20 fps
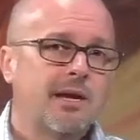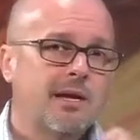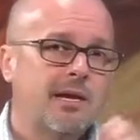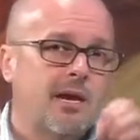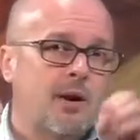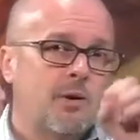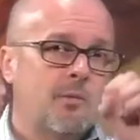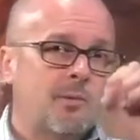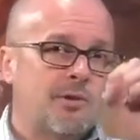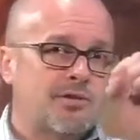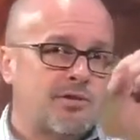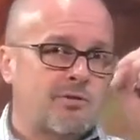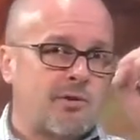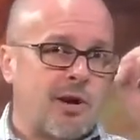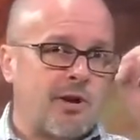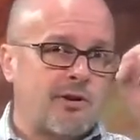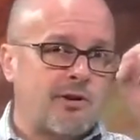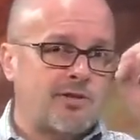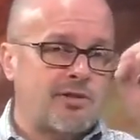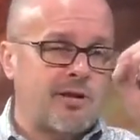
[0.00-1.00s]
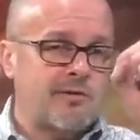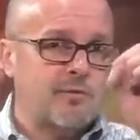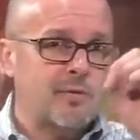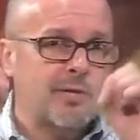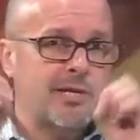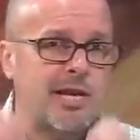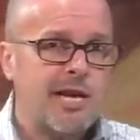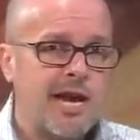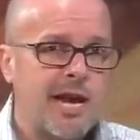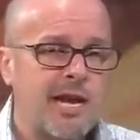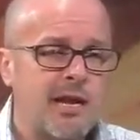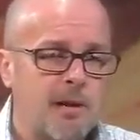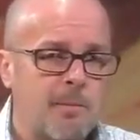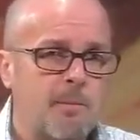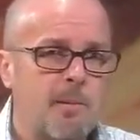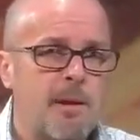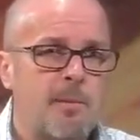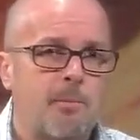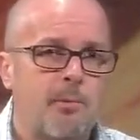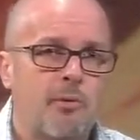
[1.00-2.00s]
Now, we must surround ourselves with candid
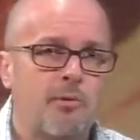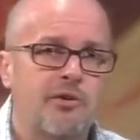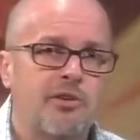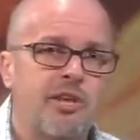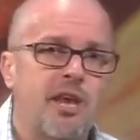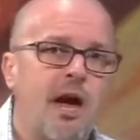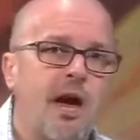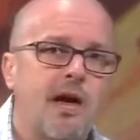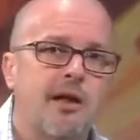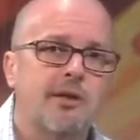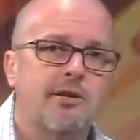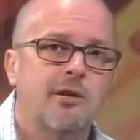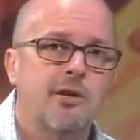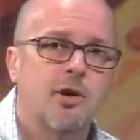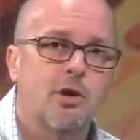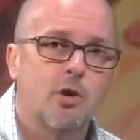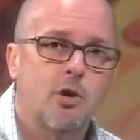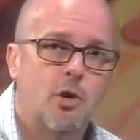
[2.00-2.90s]
people, not